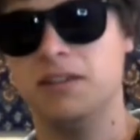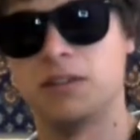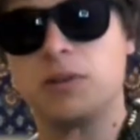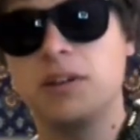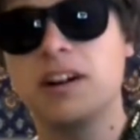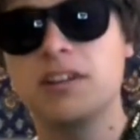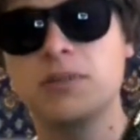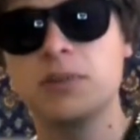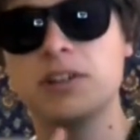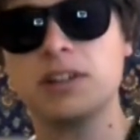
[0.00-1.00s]
Do
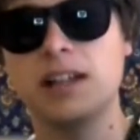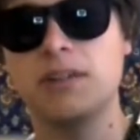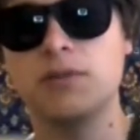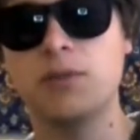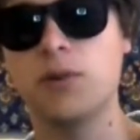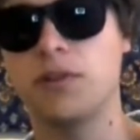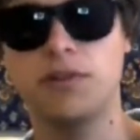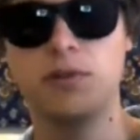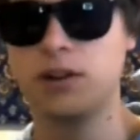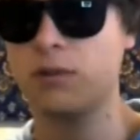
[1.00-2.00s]
conduction bullet level 4
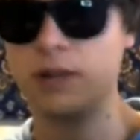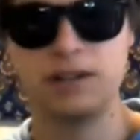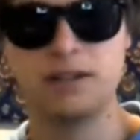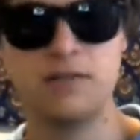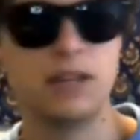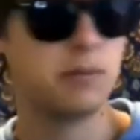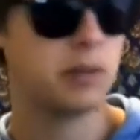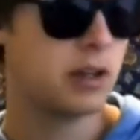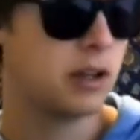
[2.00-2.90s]
if you want a quick vape.